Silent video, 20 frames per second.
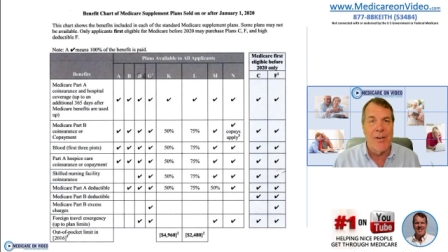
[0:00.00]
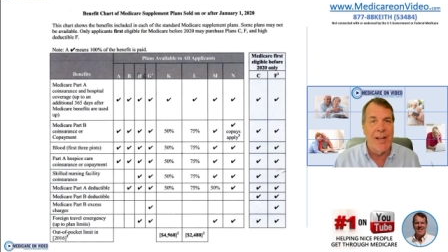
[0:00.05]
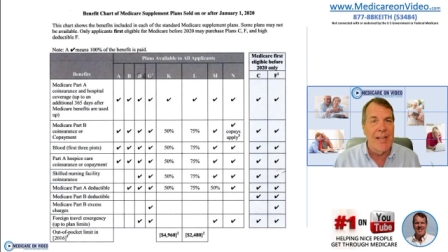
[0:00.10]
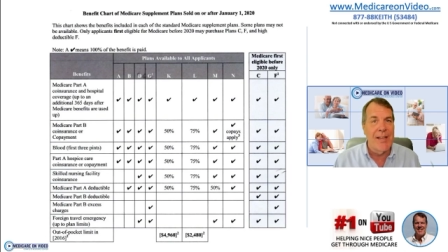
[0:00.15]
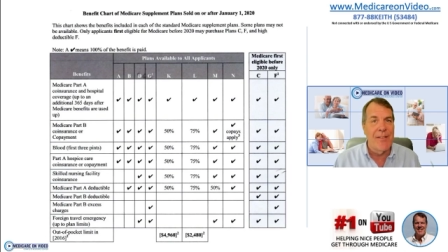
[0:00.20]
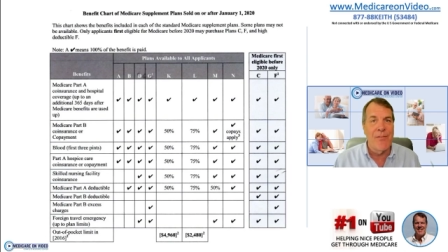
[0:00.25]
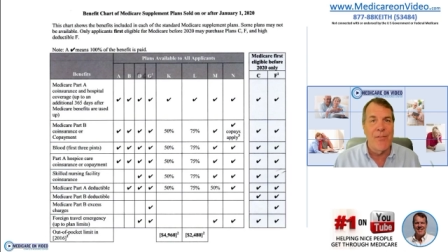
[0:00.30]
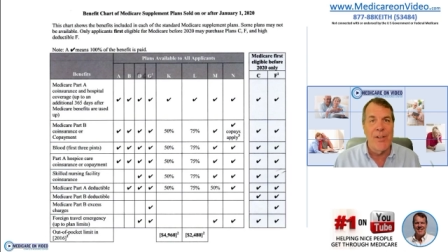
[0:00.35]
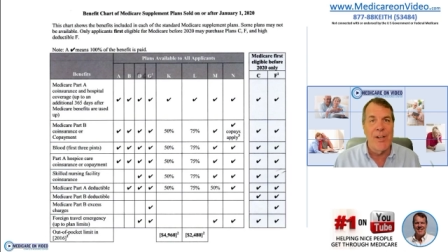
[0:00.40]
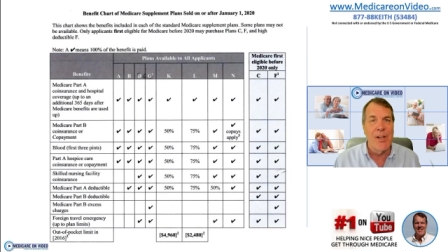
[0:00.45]
And I
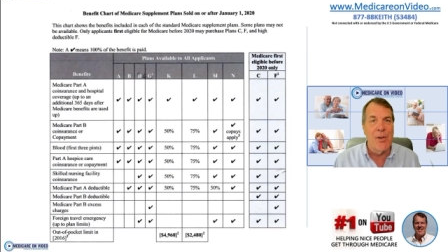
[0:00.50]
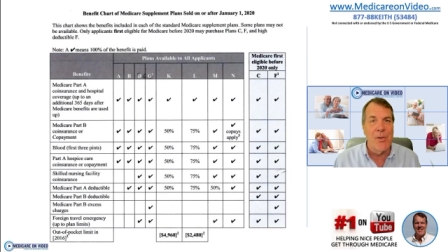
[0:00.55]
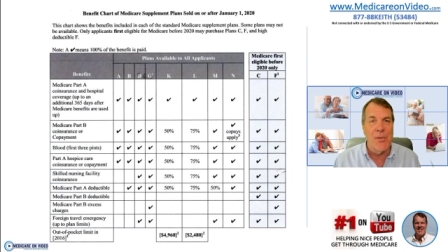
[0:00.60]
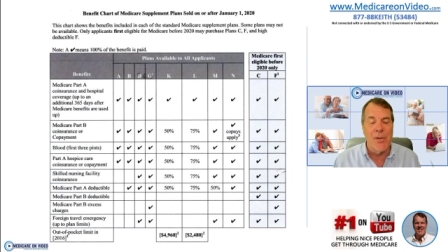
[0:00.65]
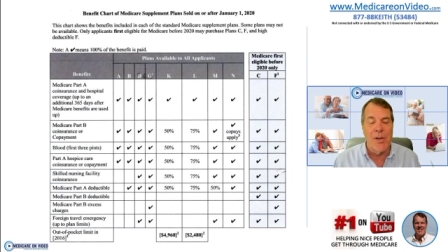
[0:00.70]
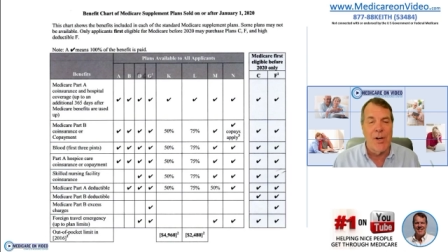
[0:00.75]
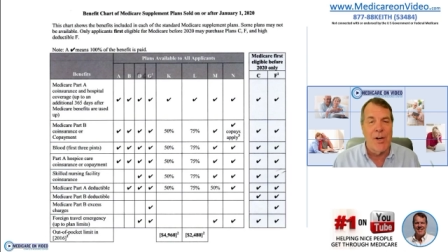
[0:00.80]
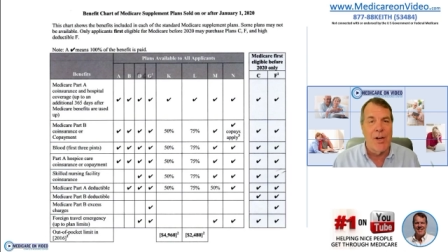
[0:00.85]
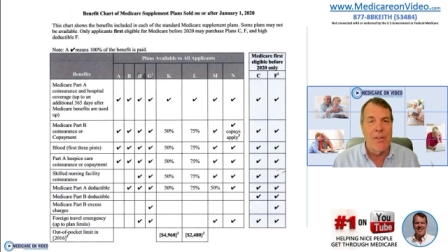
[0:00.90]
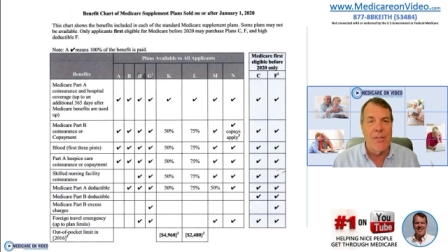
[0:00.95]
have videos
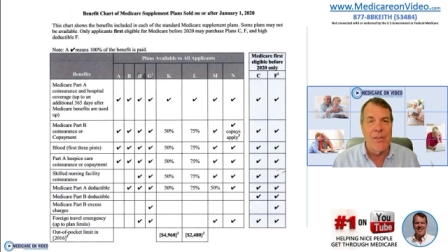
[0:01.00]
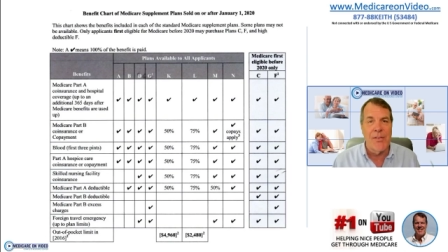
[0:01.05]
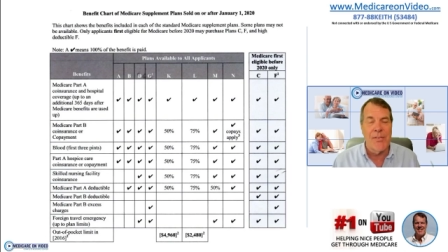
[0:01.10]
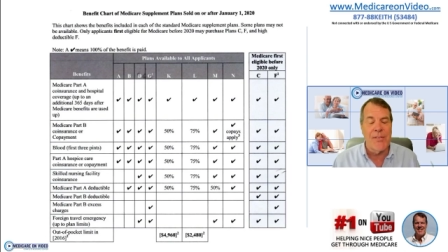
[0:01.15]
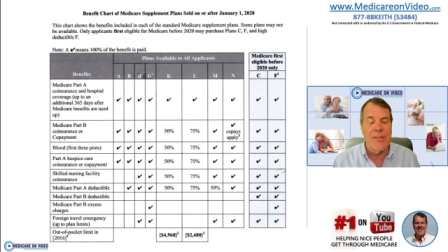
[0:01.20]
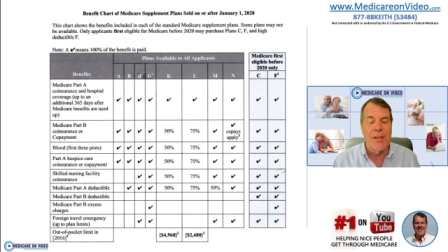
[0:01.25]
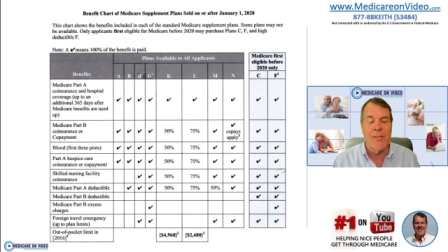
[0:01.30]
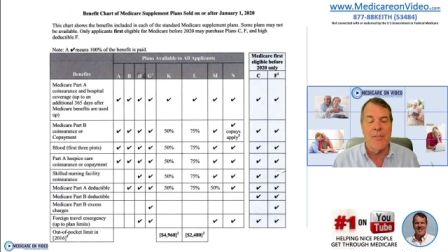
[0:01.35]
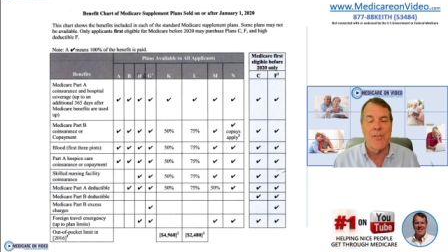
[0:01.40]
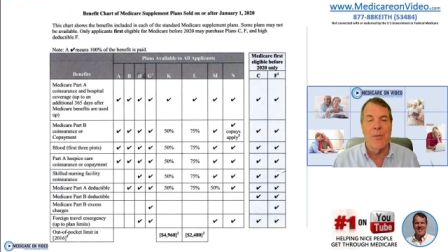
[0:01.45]
on all this
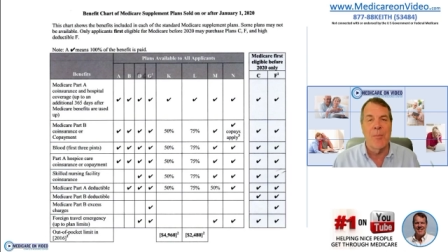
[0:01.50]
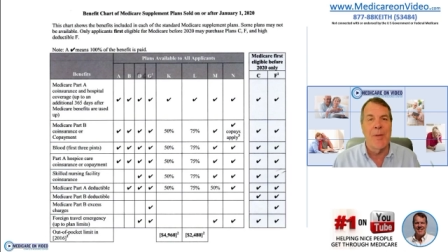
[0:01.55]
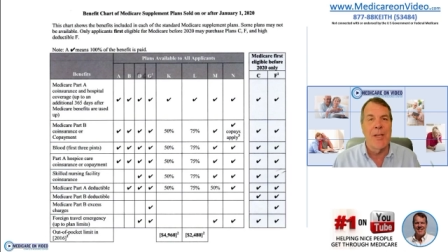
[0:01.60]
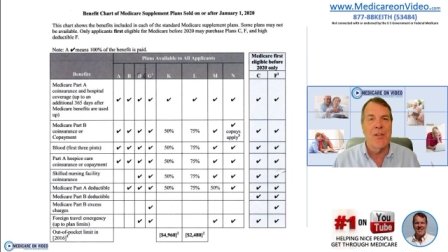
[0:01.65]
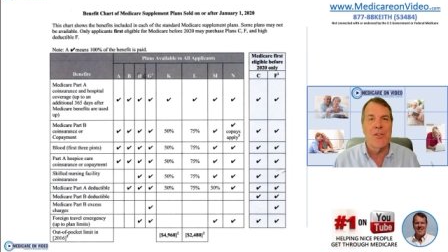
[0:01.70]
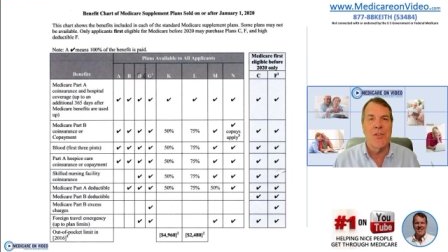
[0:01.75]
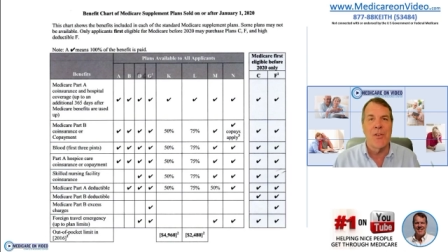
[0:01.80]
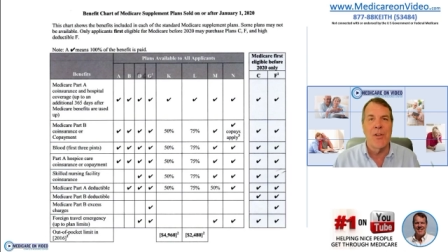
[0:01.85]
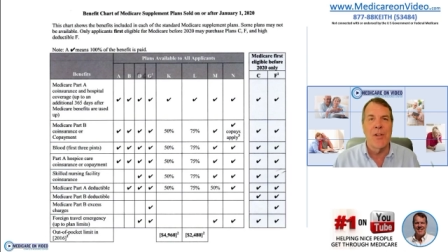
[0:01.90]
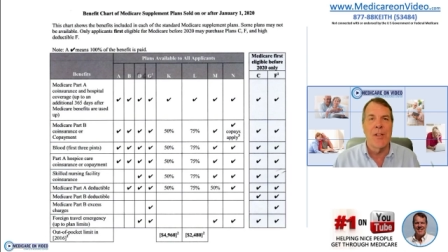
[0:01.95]
stuff, so
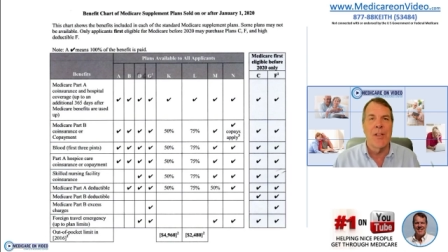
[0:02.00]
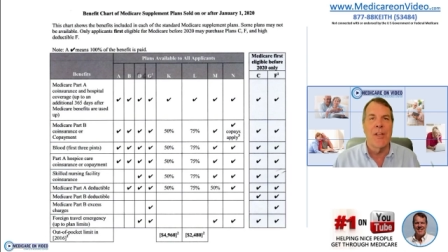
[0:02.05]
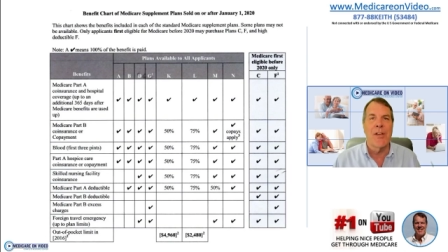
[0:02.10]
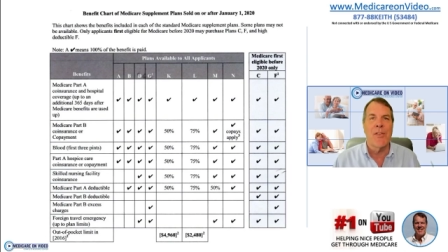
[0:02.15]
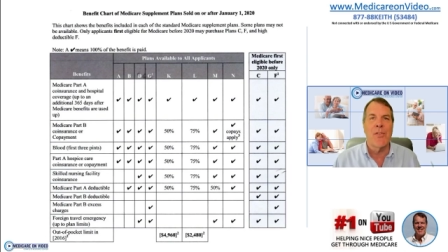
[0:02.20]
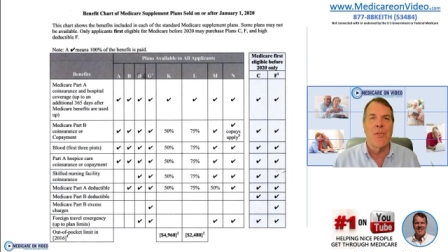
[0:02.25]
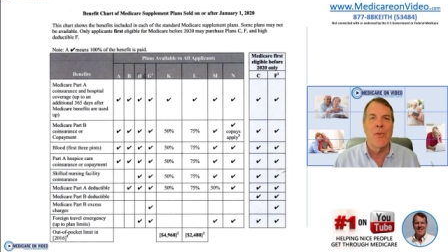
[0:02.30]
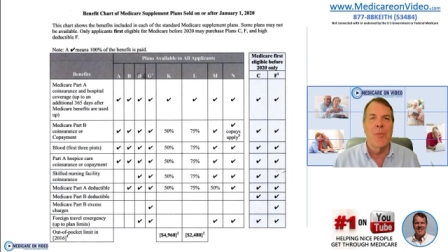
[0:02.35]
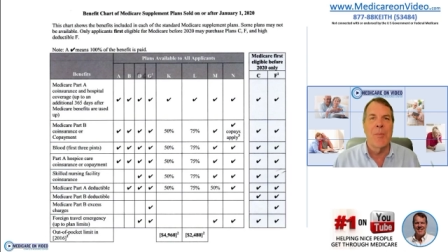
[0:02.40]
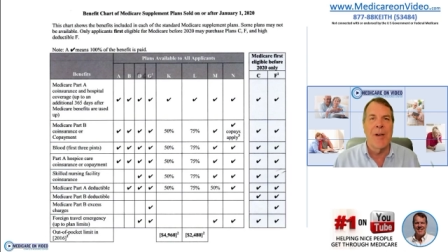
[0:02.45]
make sure you
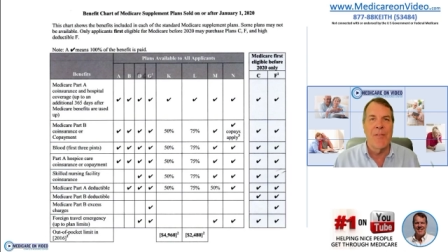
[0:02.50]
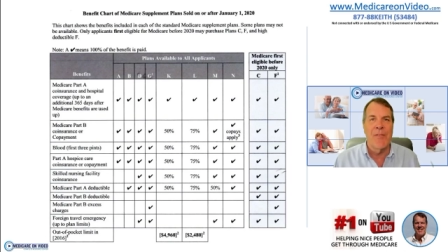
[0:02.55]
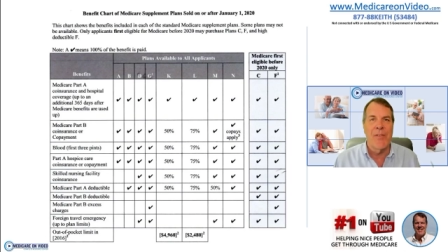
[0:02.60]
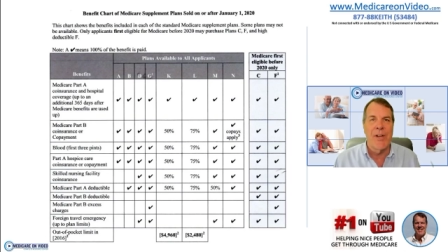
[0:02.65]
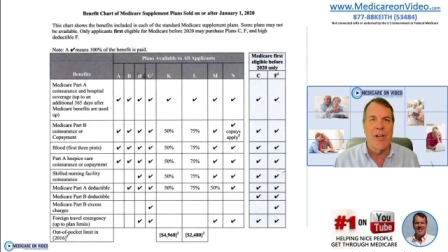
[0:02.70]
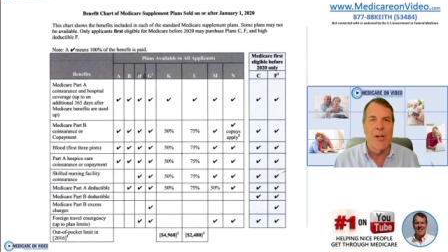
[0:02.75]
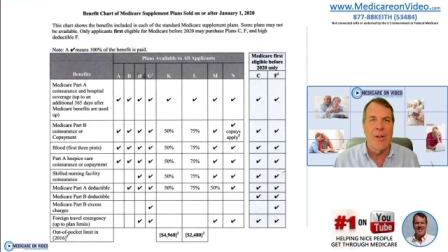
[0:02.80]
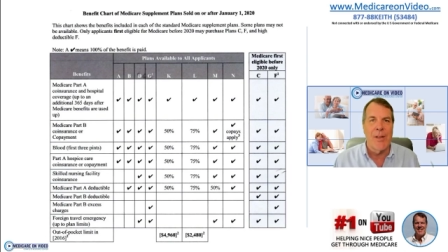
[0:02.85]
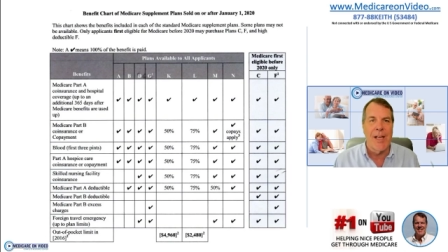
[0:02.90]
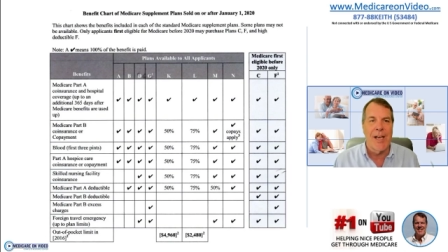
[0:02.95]
look through my
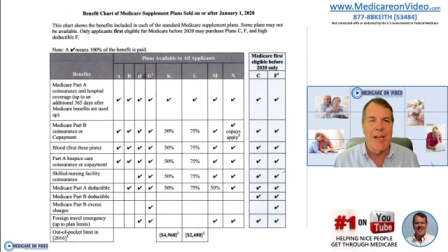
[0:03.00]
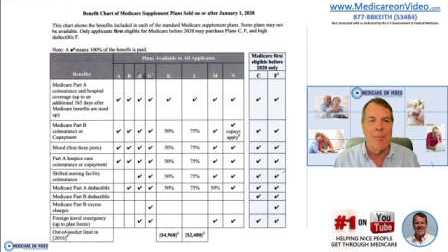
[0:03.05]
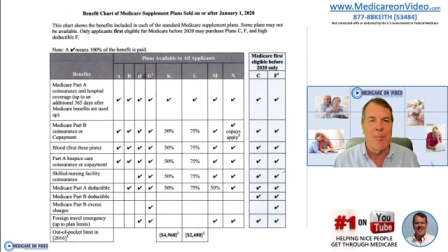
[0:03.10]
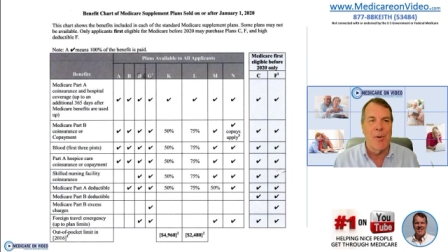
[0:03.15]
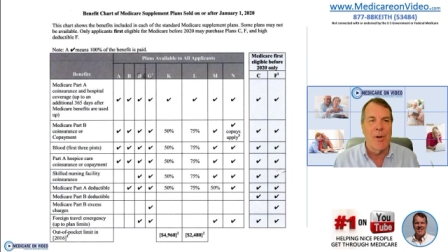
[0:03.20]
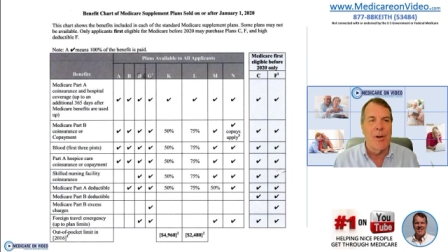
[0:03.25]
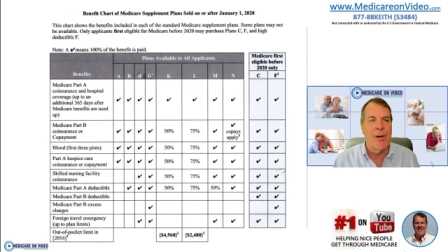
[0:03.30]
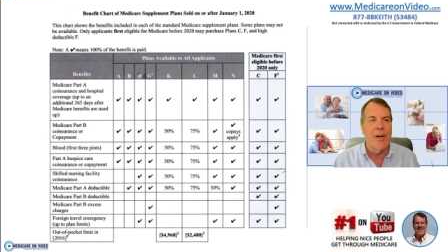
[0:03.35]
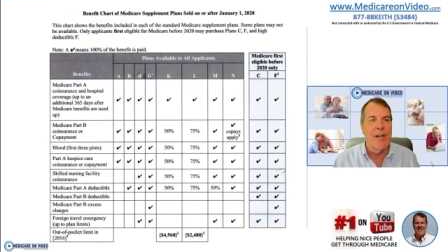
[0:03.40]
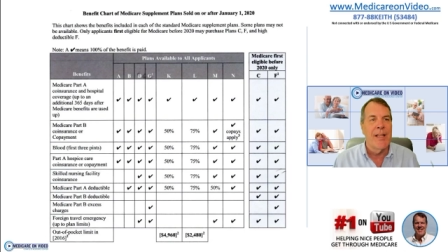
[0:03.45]
video
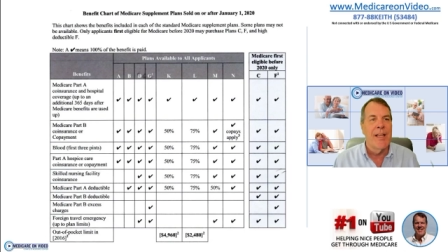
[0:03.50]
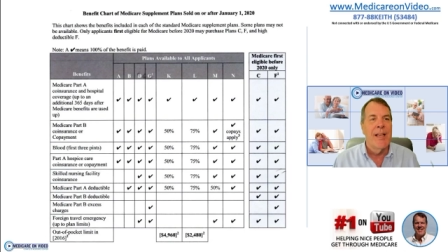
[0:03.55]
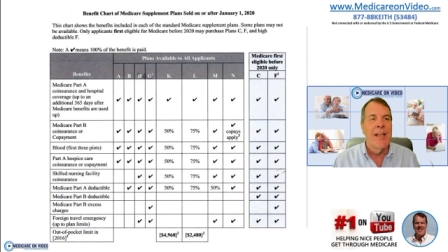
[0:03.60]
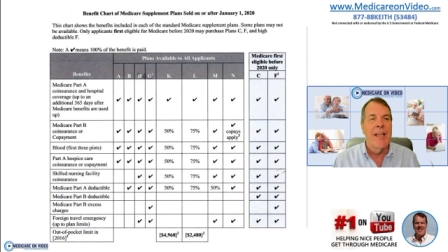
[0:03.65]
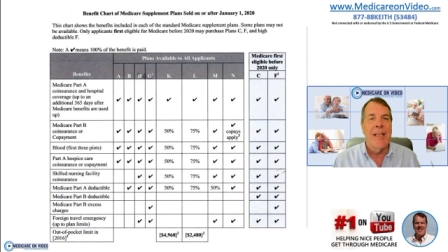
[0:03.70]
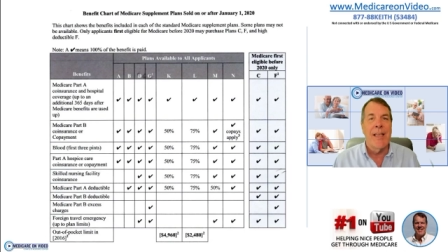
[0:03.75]
library